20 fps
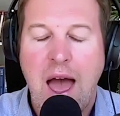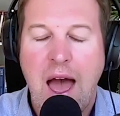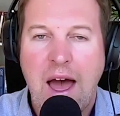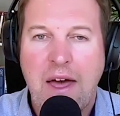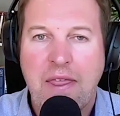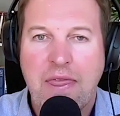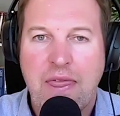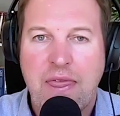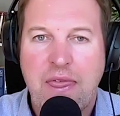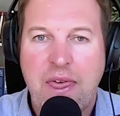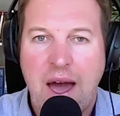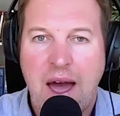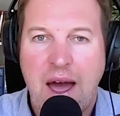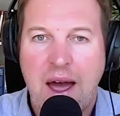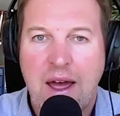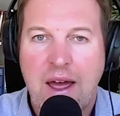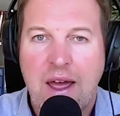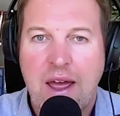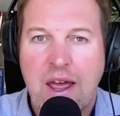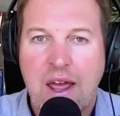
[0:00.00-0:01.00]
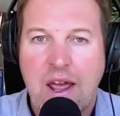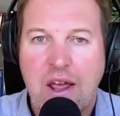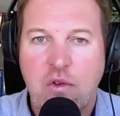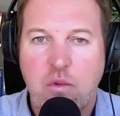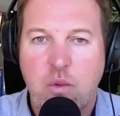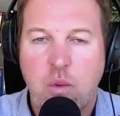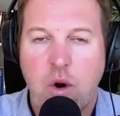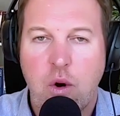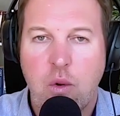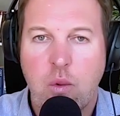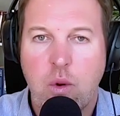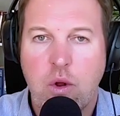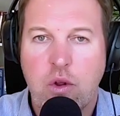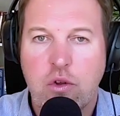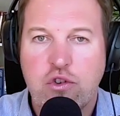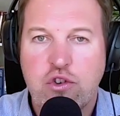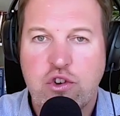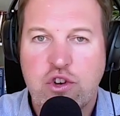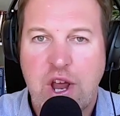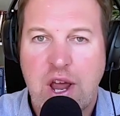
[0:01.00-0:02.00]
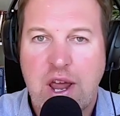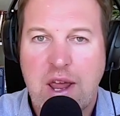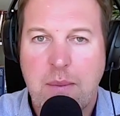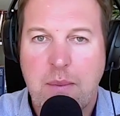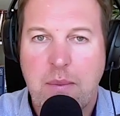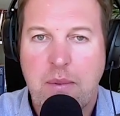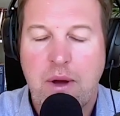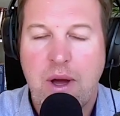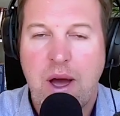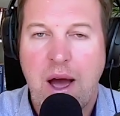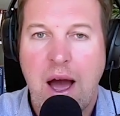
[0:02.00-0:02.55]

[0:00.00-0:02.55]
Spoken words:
and that is what will shape